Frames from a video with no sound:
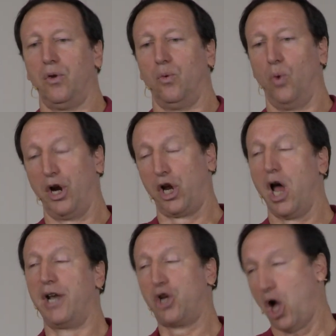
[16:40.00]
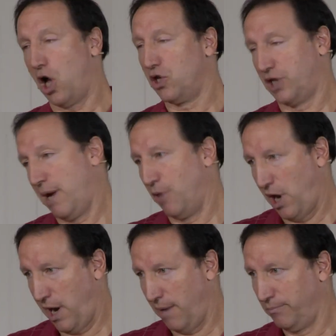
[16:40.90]
where God calls
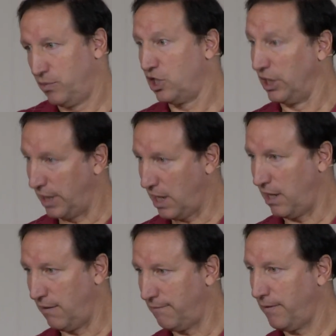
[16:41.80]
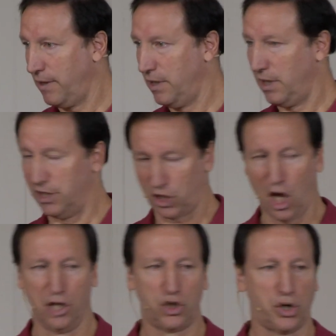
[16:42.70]
Abraham to leave his
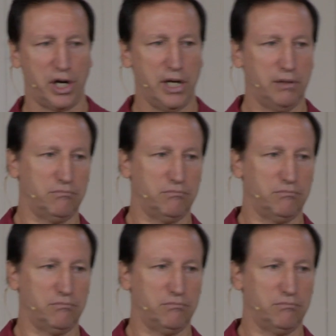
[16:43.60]
country,